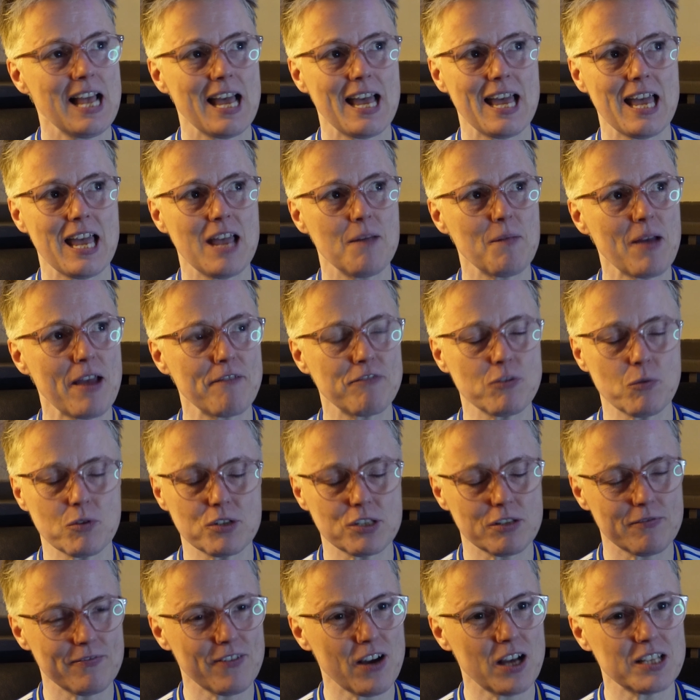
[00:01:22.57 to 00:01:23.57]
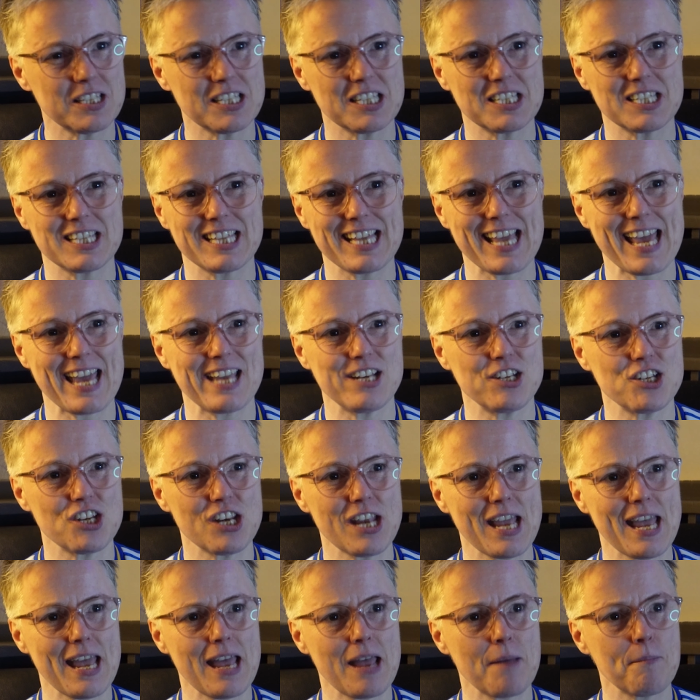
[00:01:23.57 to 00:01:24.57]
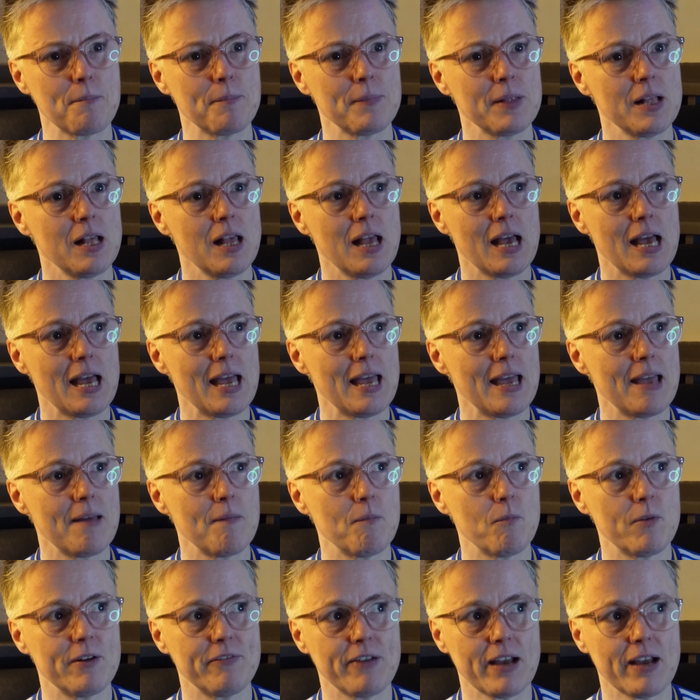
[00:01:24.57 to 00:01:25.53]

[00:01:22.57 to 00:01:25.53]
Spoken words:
Everyone's invited to the AGM.